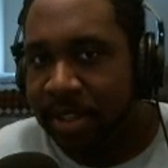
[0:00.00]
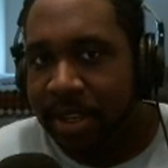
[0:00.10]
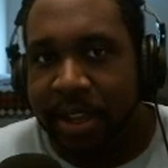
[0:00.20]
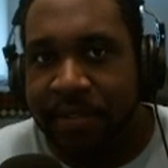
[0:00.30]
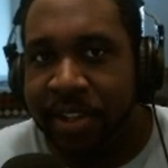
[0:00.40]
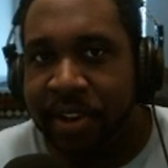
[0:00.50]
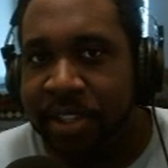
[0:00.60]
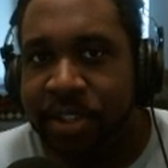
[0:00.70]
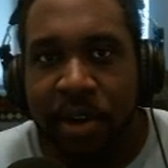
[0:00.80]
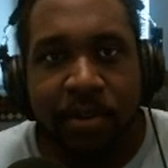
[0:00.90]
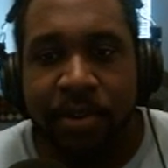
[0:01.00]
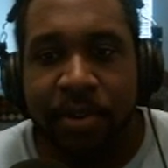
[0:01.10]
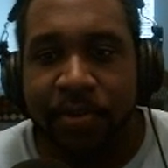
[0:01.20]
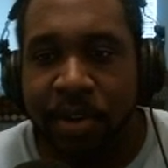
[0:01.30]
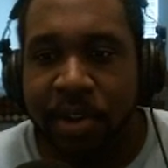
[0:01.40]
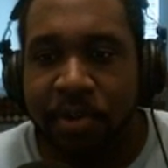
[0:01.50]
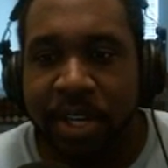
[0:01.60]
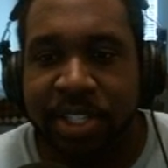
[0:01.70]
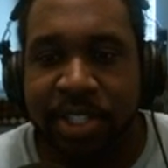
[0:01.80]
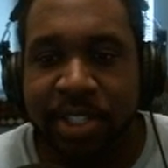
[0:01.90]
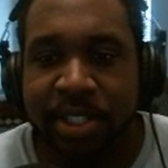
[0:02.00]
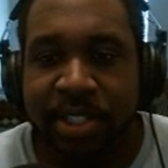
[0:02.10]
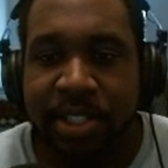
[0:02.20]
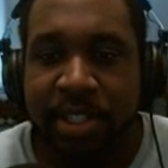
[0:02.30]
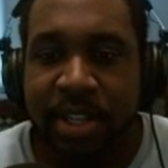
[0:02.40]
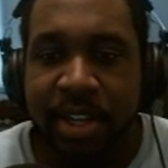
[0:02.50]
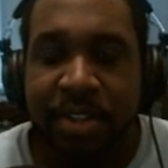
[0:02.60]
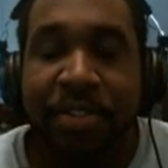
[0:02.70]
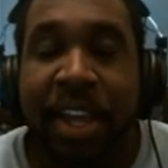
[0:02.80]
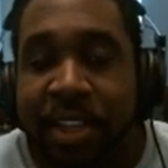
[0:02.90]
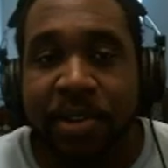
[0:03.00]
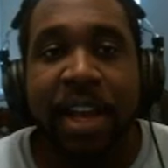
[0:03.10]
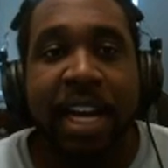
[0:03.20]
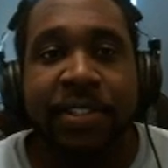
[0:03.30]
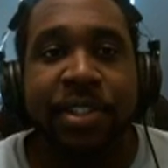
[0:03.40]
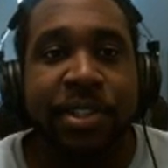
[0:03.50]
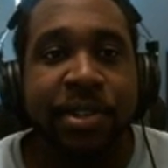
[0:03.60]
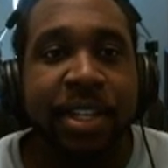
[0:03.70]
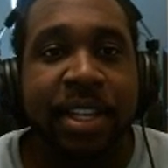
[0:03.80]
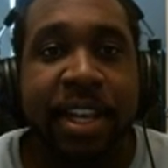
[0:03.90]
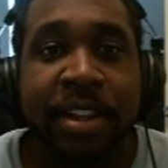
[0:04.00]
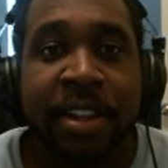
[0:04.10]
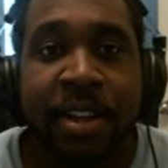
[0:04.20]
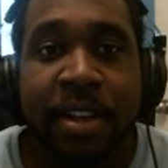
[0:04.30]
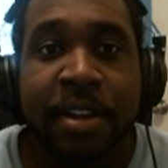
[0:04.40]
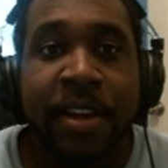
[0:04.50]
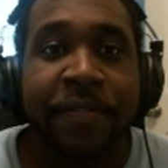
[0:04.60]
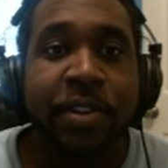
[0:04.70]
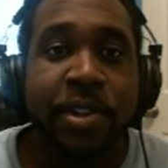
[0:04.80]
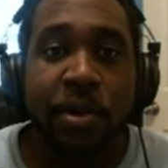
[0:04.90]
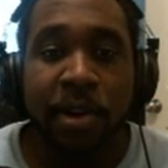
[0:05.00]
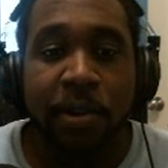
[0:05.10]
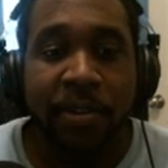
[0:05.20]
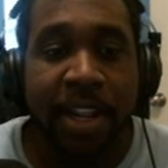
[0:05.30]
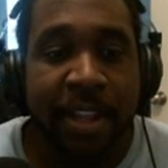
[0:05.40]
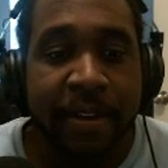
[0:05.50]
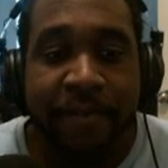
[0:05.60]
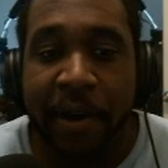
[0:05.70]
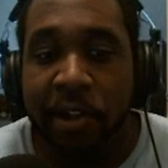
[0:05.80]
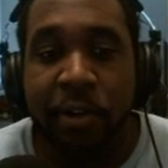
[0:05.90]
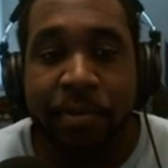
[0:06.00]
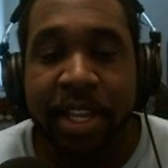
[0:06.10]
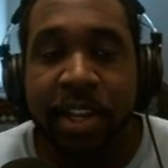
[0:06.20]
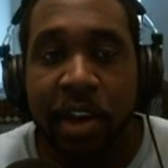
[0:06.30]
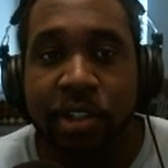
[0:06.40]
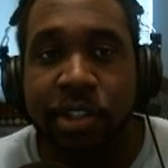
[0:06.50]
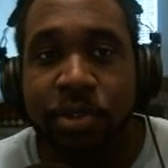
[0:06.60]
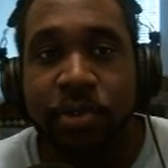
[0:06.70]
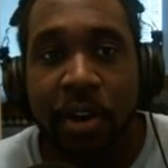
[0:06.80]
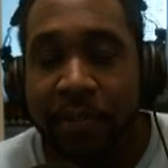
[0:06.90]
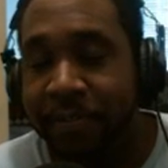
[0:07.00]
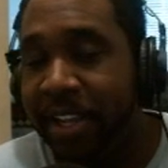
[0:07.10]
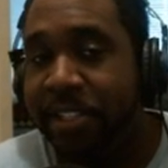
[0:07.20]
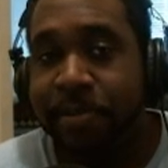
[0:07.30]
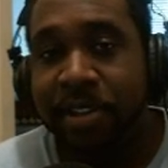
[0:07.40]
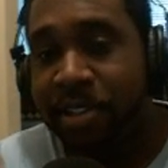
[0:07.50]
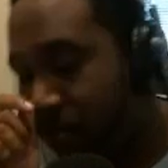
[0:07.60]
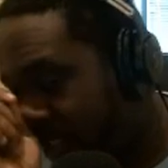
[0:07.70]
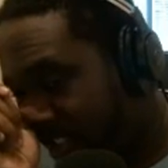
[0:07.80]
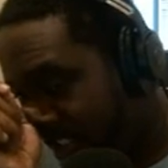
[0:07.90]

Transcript: if there is no further questions, thank you guys for tuning in. If you don't already, follow me on Facebook, Twitter, and